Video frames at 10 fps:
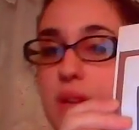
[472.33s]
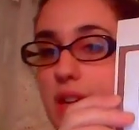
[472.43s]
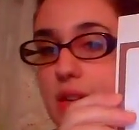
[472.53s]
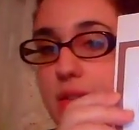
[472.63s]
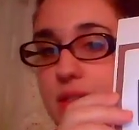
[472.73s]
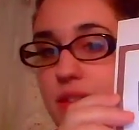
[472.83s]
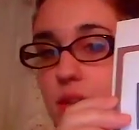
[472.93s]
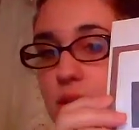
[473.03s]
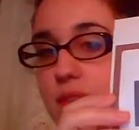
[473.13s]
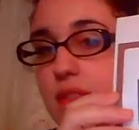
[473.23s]
heroes of
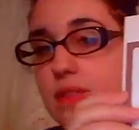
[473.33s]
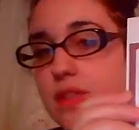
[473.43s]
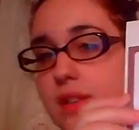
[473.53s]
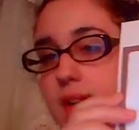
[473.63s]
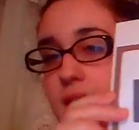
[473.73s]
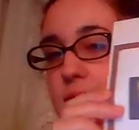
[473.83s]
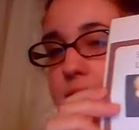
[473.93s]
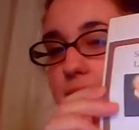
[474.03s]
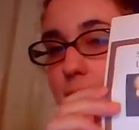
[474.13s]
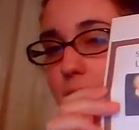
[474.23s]
the Revolution,
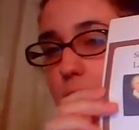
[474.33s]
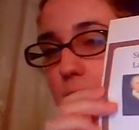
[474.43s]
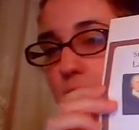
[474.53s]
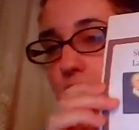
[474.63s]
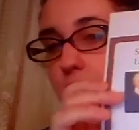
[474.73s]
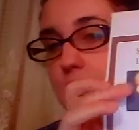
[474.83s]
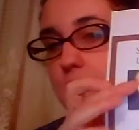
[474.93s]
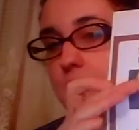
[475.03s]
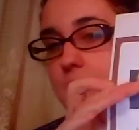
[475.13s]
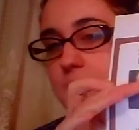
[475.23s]
except
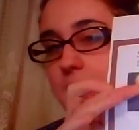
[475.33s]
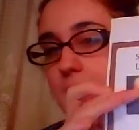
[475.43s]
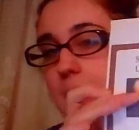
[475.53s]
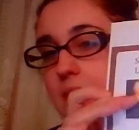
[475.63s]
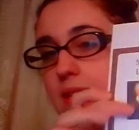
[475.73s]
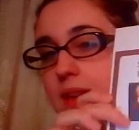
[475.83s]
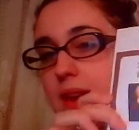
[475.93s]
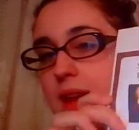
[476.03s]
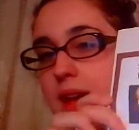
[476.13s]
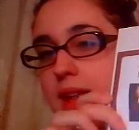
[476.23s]
perhaps
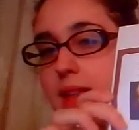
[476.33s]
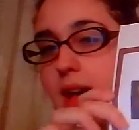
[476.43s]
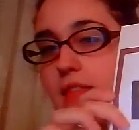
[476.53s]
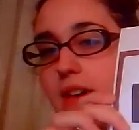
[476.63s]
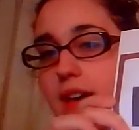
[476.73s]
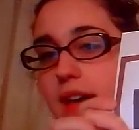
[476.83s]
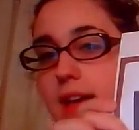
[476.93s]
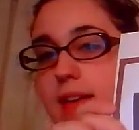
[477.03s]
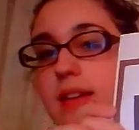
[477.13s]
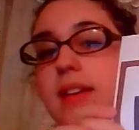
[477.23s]
Hamilton and
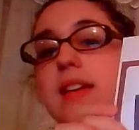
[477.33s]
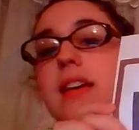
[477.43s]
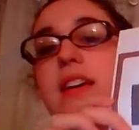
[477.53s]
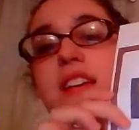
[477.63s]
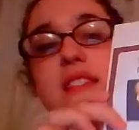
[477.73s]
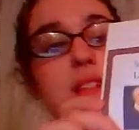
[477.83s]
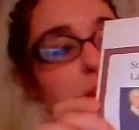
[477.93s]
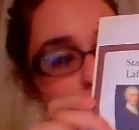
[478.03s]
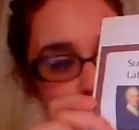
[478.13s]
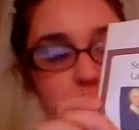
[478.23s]
Lafayette.
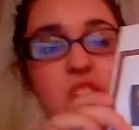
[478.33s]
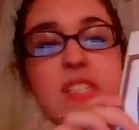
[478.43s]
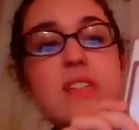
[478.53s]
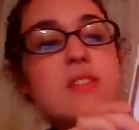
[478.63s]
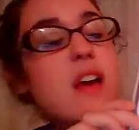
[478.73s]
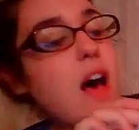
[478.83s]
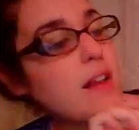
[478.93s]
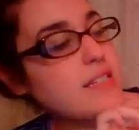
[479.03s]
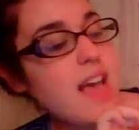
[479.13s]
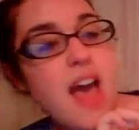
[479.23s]
Still
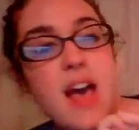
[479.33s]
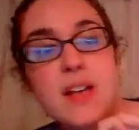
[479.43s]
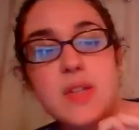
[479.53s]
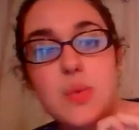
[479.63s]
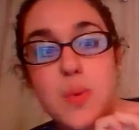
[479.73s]
not as